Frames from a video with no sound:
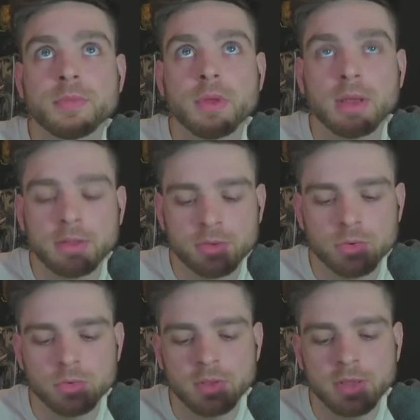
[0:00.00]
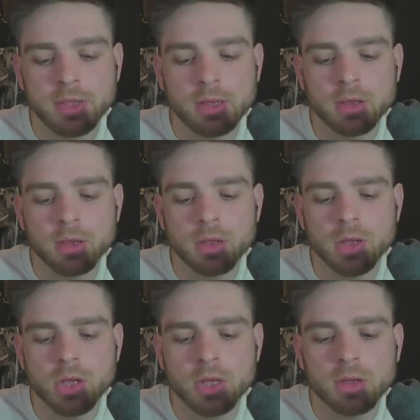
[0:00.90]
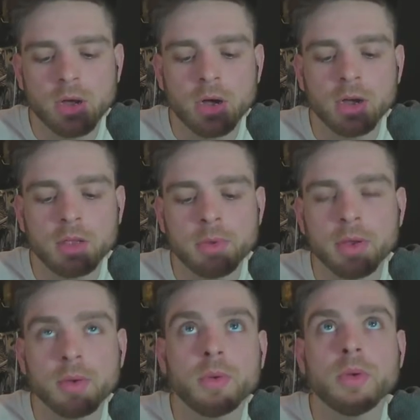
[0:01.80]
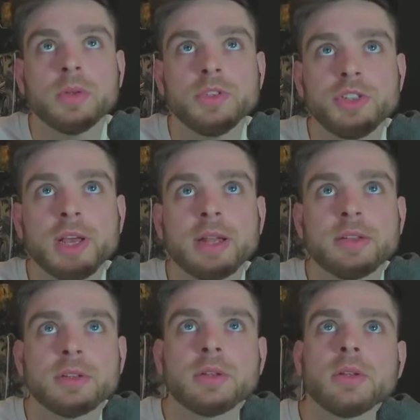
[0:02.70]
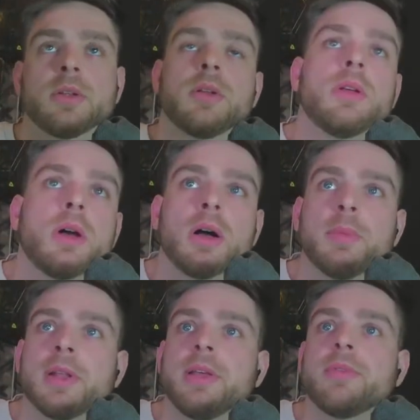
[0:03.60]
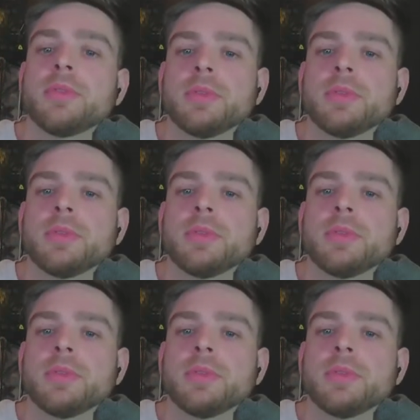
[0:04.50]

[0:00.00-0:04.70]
It's called the Hypo Jet, I believe.